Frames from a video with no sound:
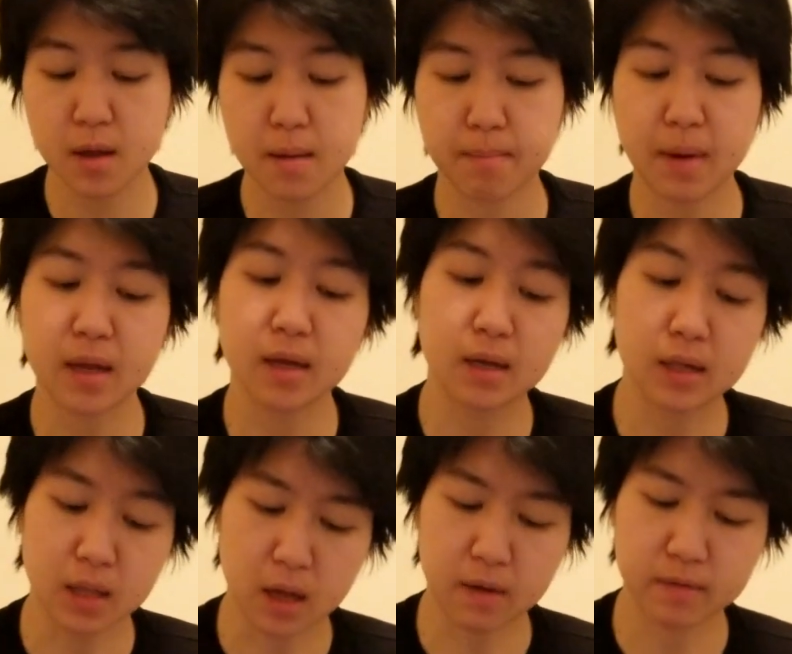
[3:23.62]
my
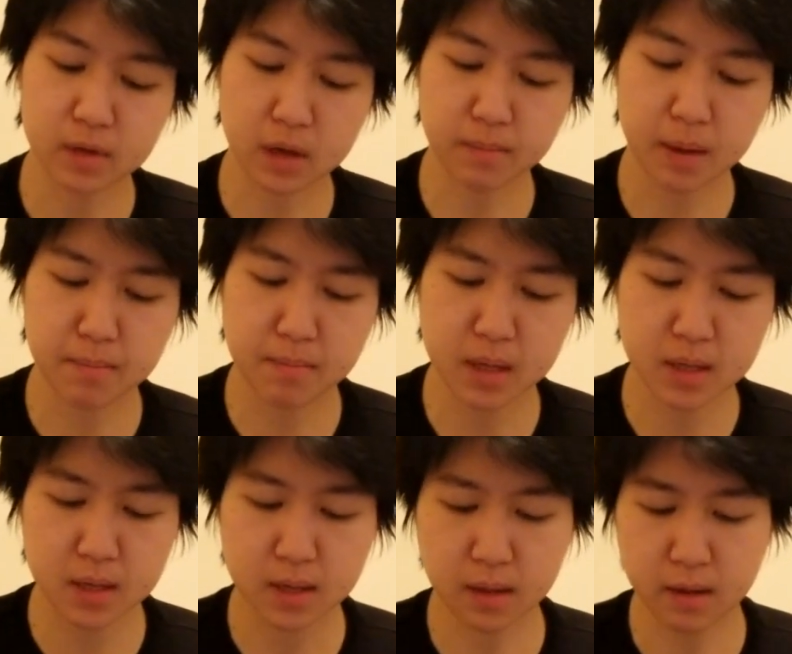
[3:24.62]
gloves, on my
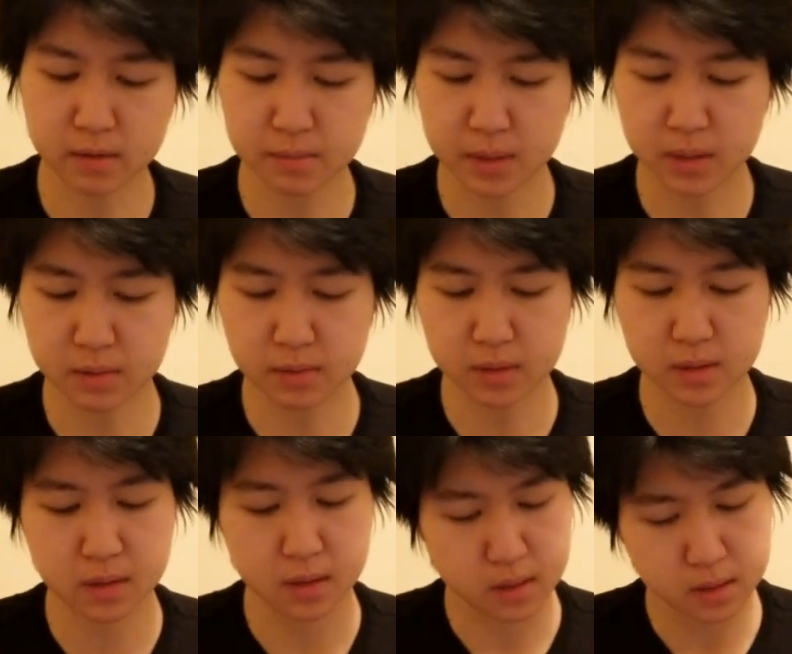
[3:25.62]
mitten gloves, because it was
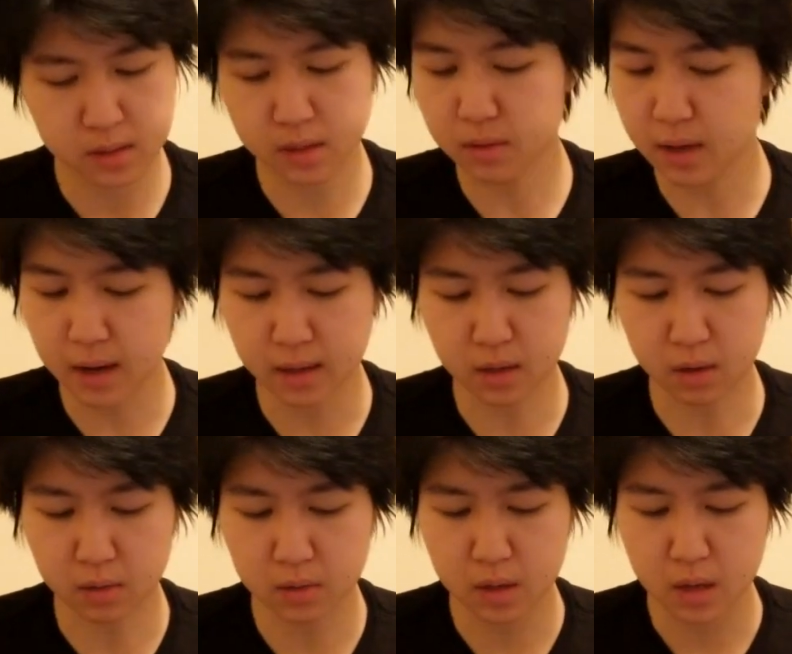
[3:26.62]
still kind of
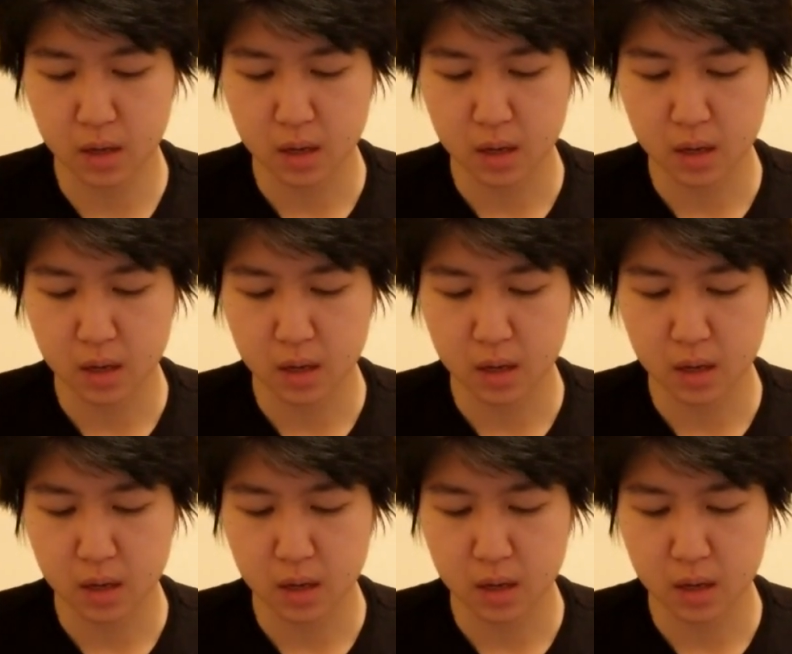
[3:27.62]
cold.